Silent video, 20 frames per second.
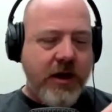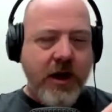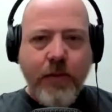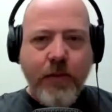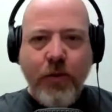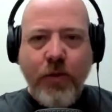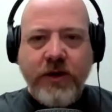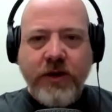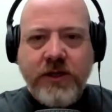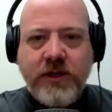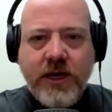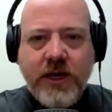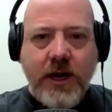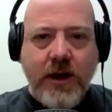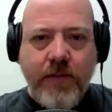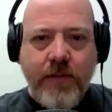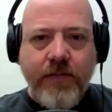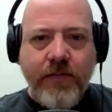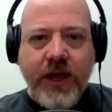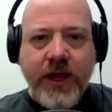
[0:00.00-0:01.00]
number one
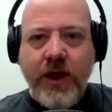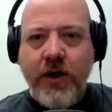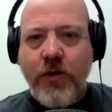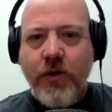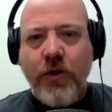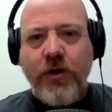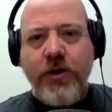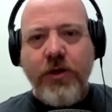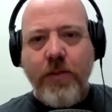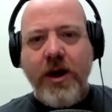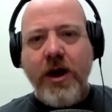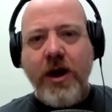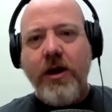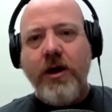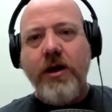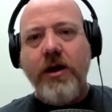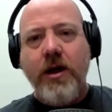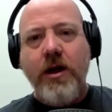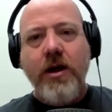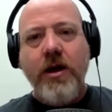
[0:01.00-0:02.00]
team in north
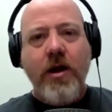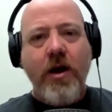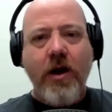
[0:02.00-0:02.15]
america